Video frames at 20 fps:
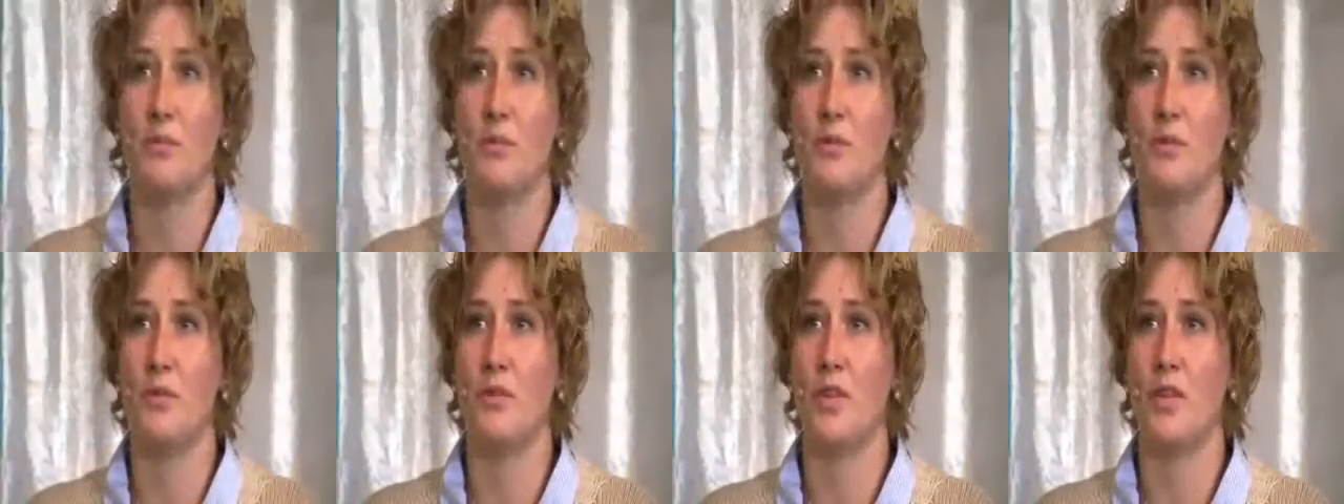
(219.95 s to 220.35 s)

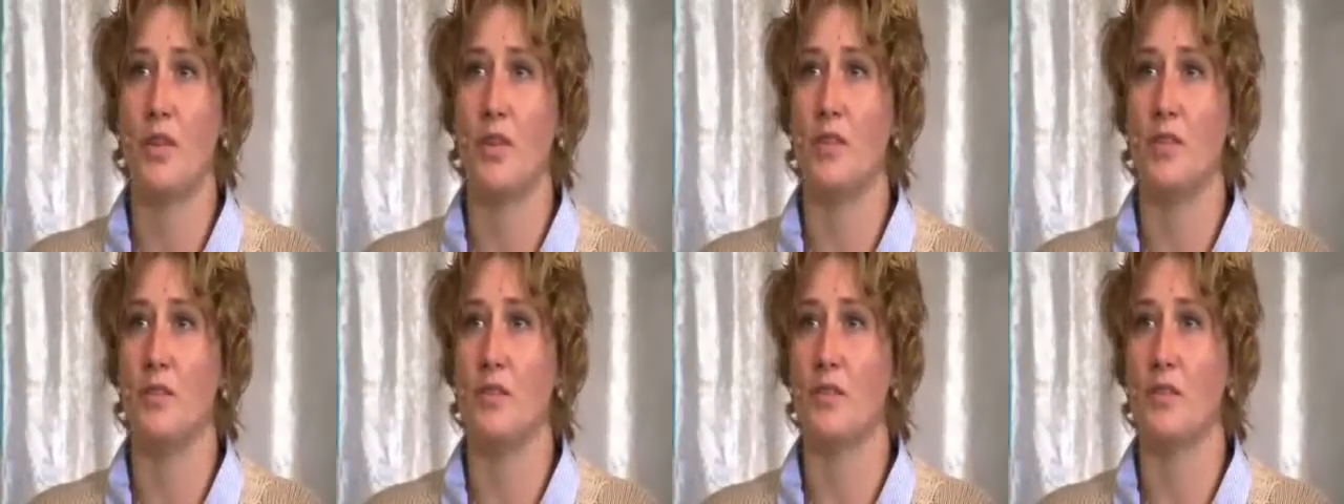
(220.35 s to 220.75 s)
people do
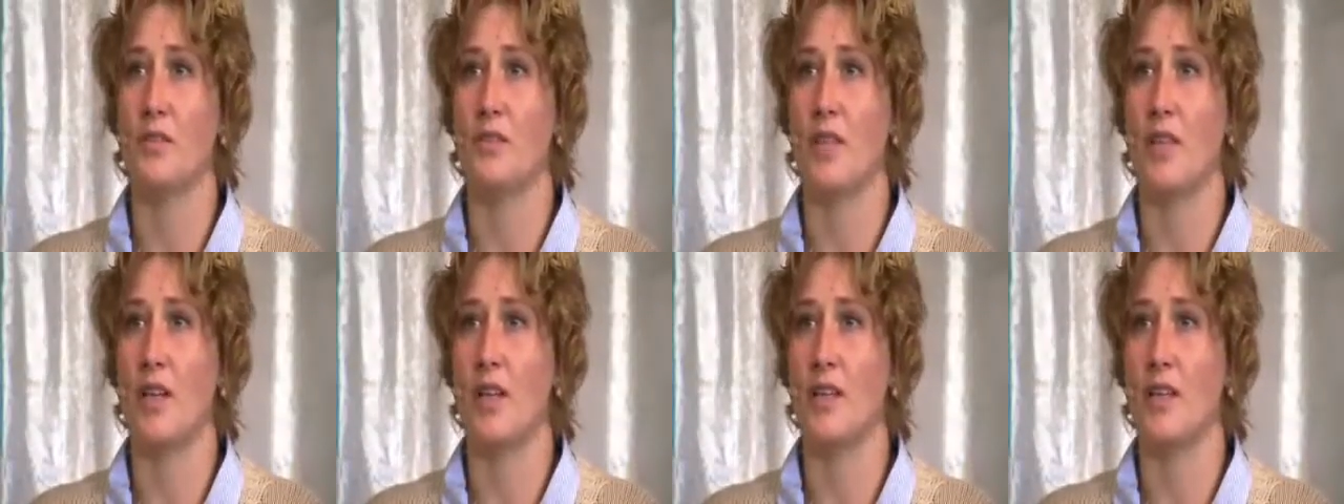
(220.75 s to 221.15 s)
not
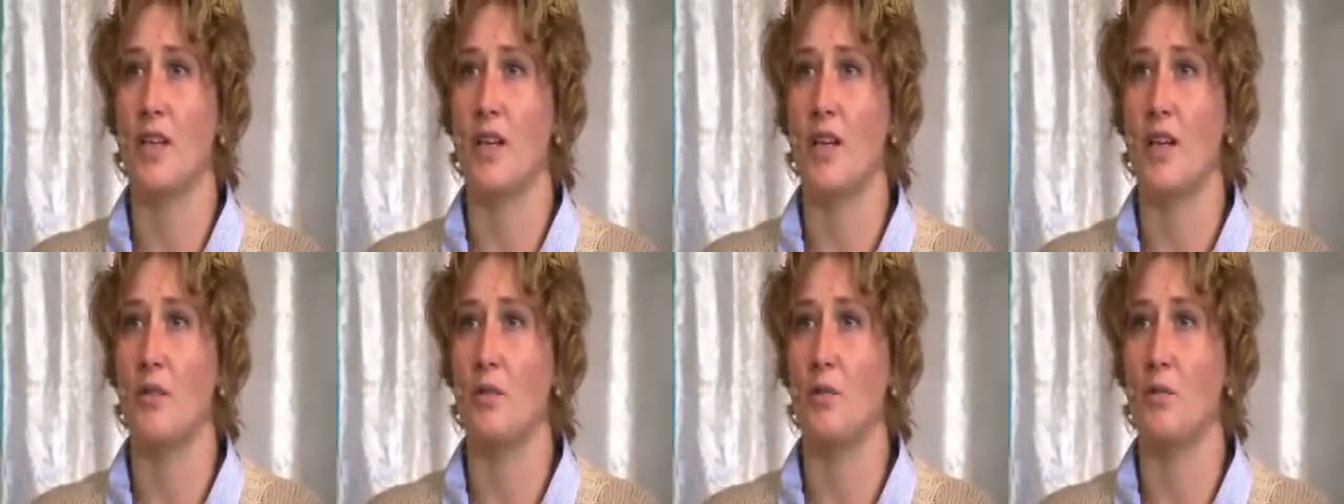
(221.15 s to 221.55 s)

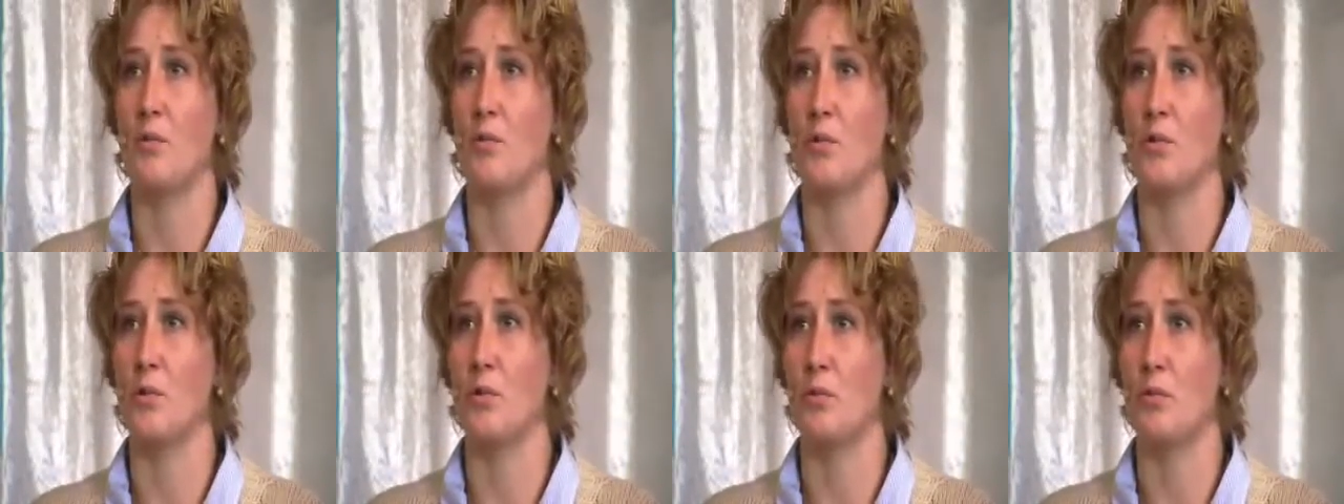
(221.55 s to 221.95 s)
understand how
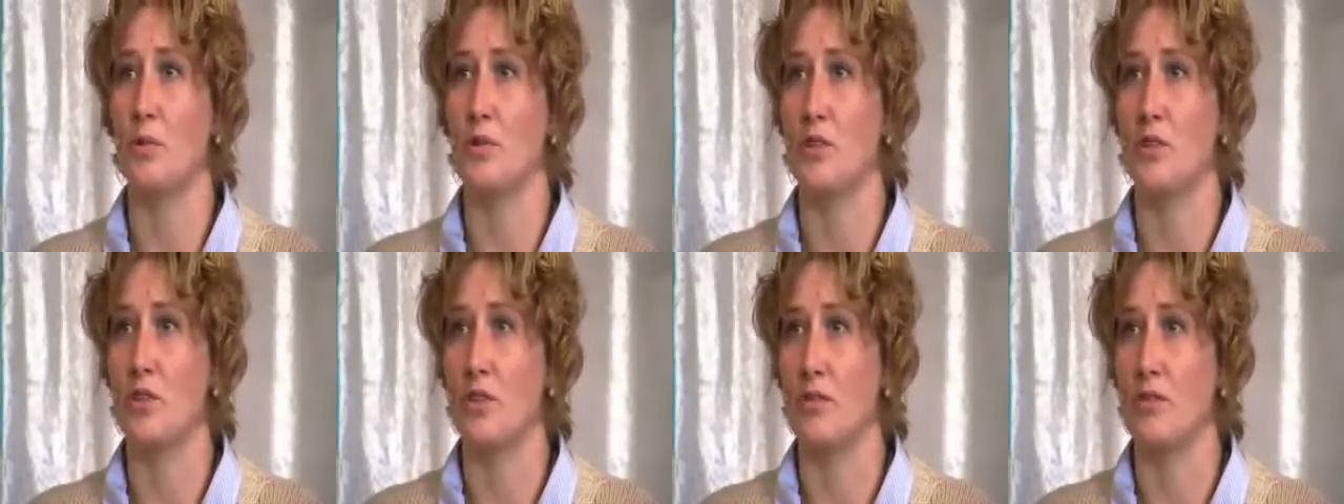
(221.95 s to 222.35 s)
the world
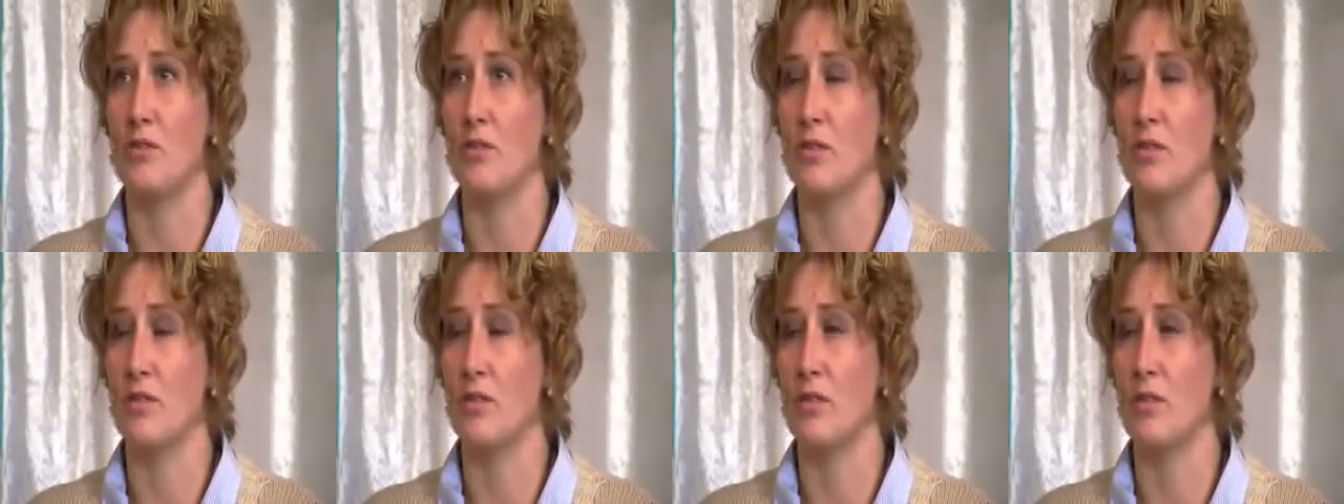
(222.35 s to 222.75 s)
will
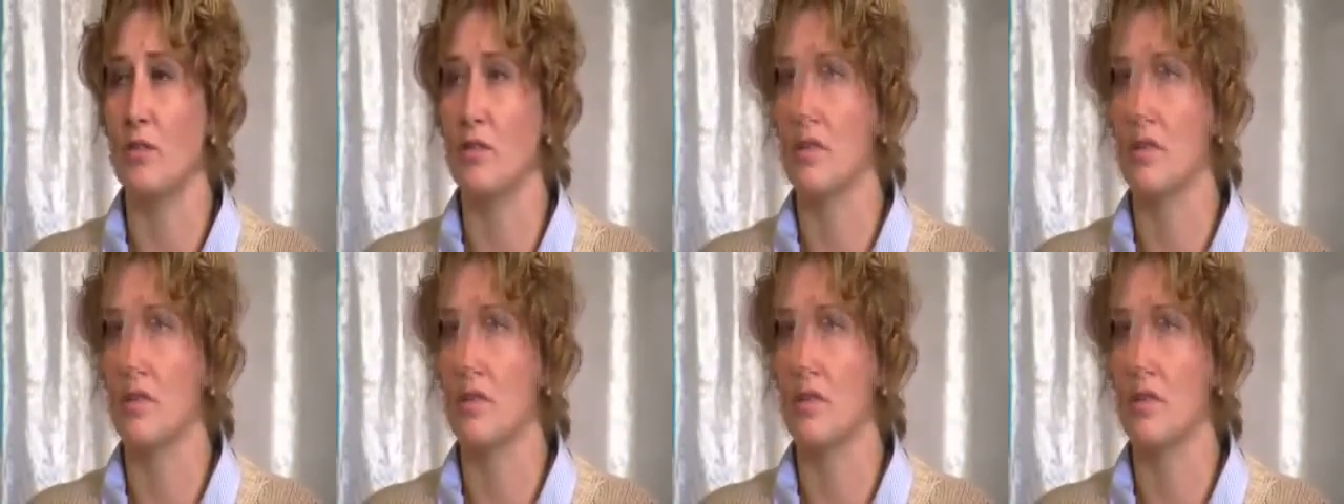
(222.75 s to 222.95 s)
shift.